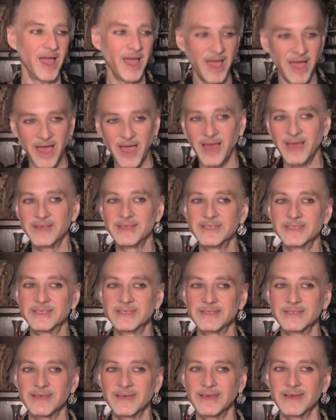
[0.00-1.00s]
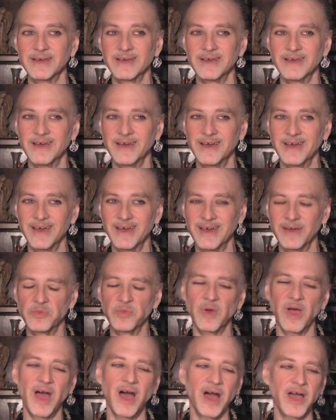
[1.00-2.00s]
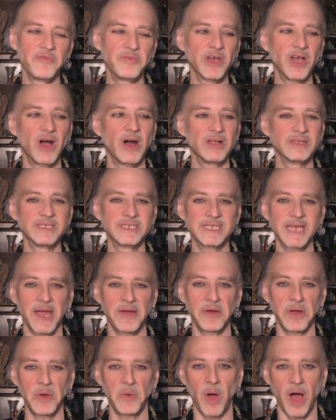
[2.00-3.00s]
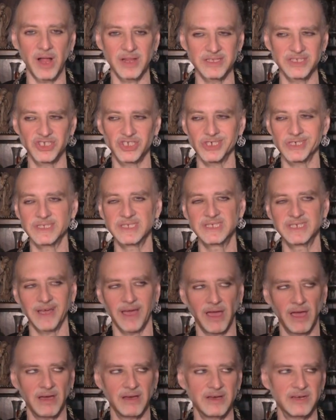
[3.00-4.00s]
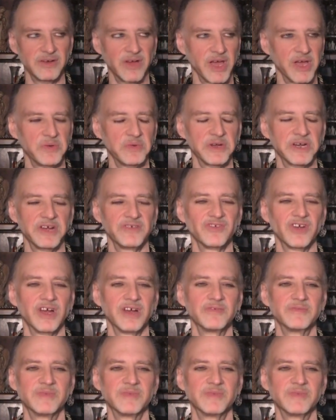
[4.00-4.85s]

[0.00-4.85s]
as well, I've been called a tarotologist. Yeah, okay, whatever.